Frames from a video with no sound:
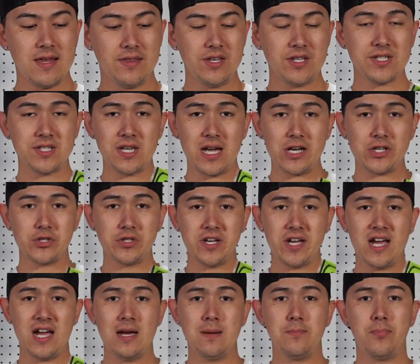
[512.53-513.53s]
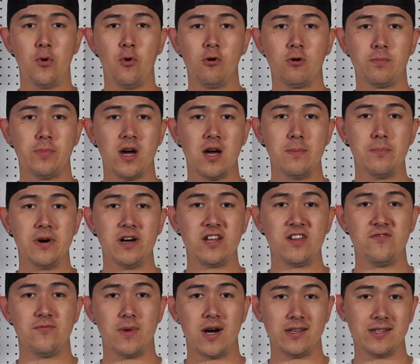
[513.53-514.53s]
This is actually hand poured by a
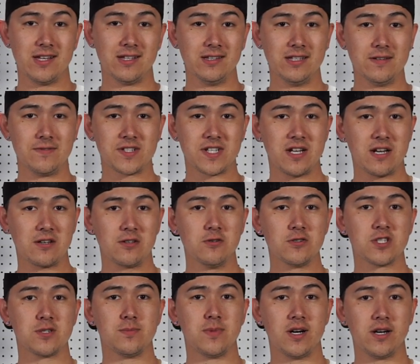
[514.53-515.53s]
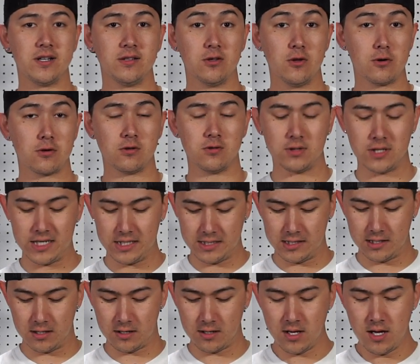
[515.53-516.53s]
buddy of mine that lives kind of close to my local lake
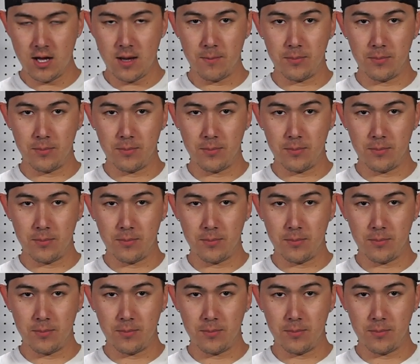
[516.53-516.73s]
here,